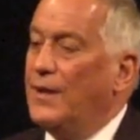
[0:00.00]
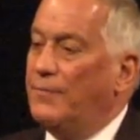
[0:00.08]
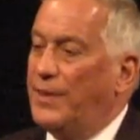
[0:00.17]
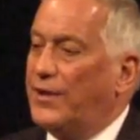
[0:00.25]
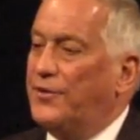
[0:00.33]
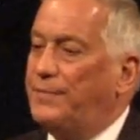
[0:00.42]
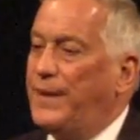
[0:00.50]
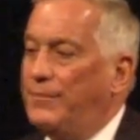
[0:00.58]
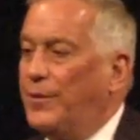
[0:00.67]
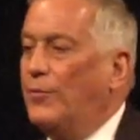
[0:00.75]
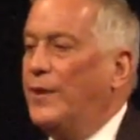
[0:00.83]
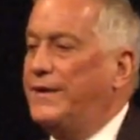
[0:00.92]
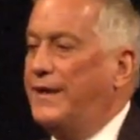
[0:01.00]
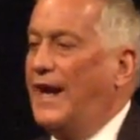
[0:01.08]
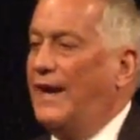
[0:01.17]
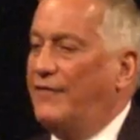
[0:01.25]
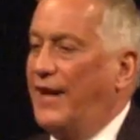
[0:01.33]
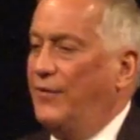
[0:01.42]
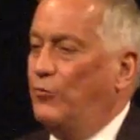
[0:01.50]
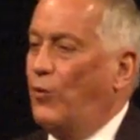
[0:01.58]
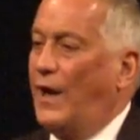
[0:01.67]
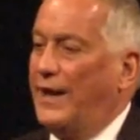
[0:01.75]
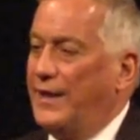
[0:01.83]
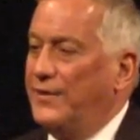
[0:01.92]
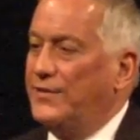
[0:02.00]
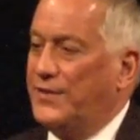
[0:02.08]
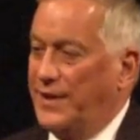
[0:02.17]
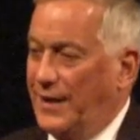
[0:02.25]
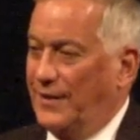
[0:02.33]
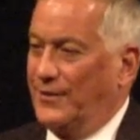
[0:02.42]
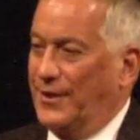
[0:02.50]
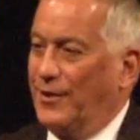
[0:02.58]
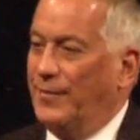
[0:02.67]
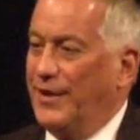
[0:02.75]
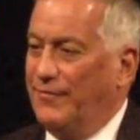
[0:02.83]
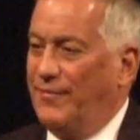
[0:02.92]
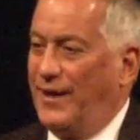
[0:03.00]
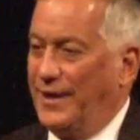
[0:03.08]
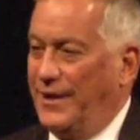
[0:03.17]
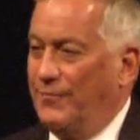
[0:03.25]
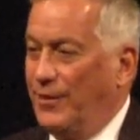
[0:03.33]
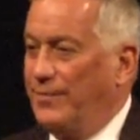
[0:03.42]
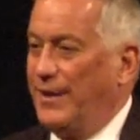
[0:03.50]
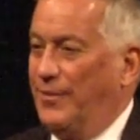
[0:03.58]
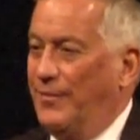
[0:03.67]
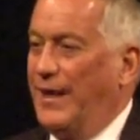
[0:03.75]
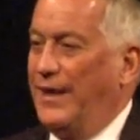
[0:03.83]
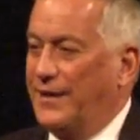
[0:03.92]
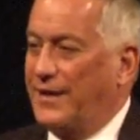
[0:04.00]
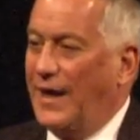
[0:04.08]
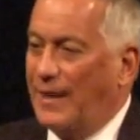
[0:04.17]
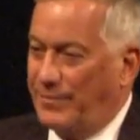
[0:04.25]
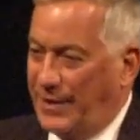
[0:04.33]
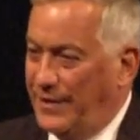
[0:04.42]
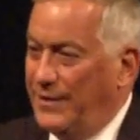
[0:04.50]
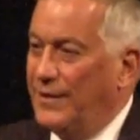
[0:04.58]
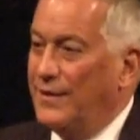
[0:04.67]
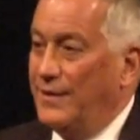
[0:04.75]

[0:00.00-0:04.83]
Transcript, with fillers: because people would have a right to get a little bit of money when people made a copy,